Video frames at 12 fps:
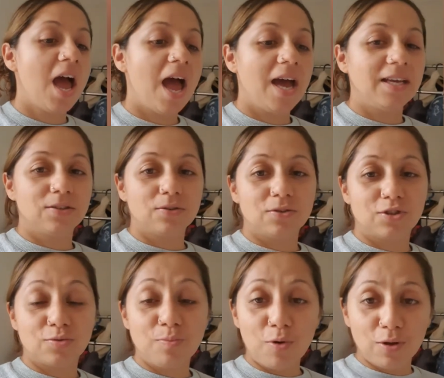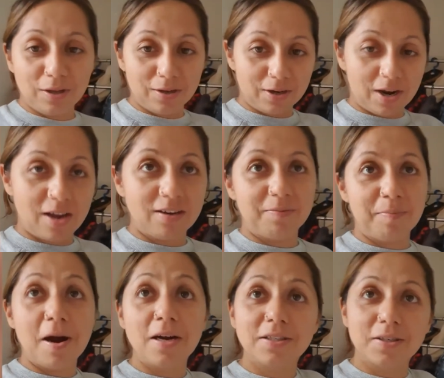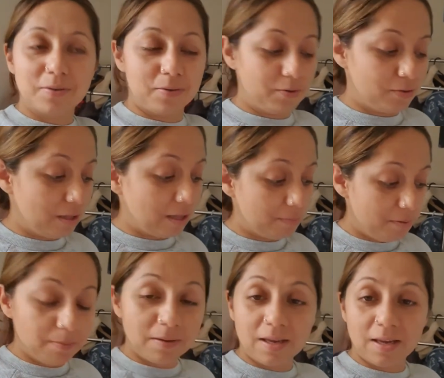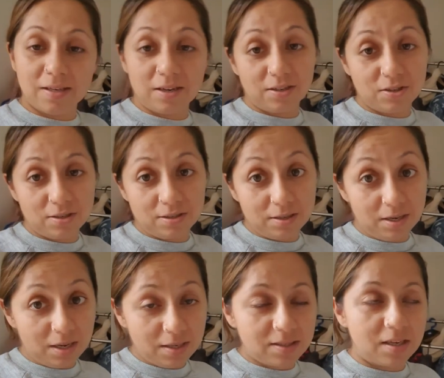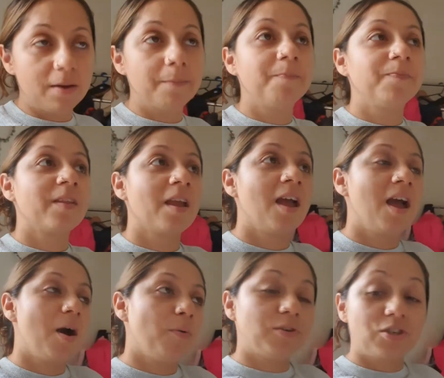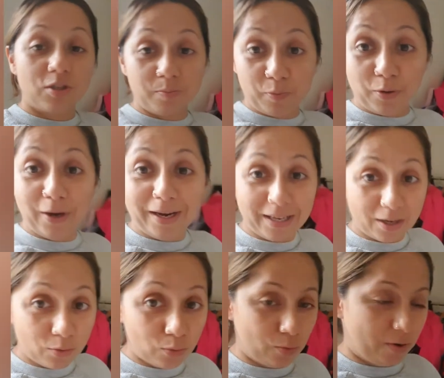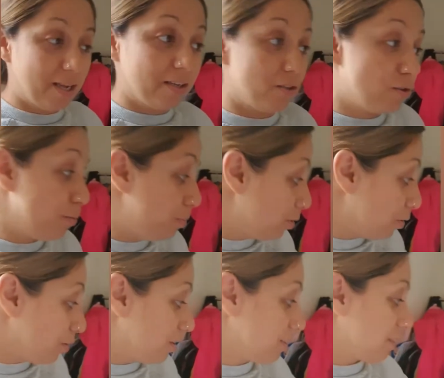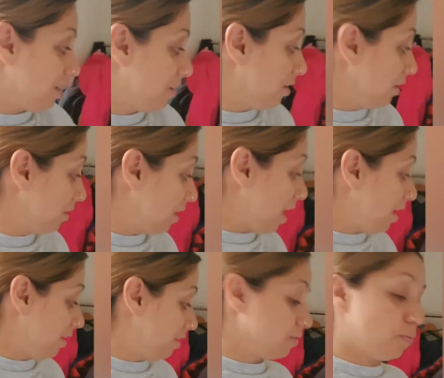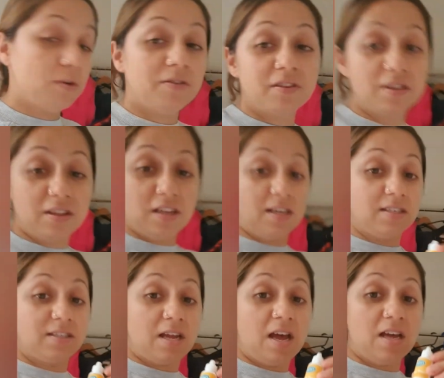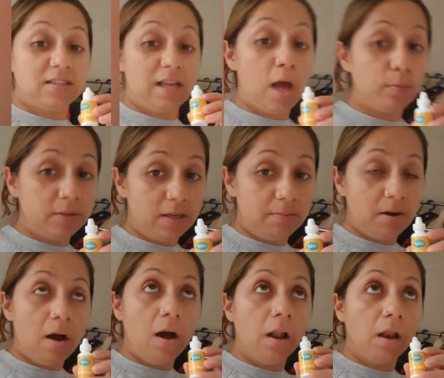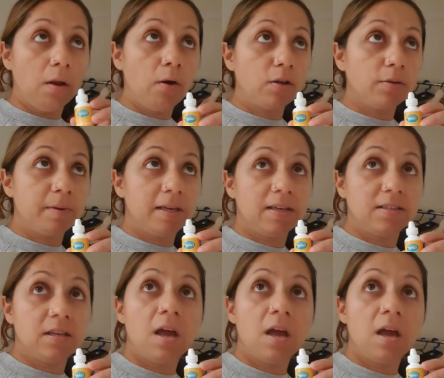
into smaller kind of particles so that the baby can digest it easier, which is pretty cool. And to be honest, I think that is one of the things that has helped him a lot, because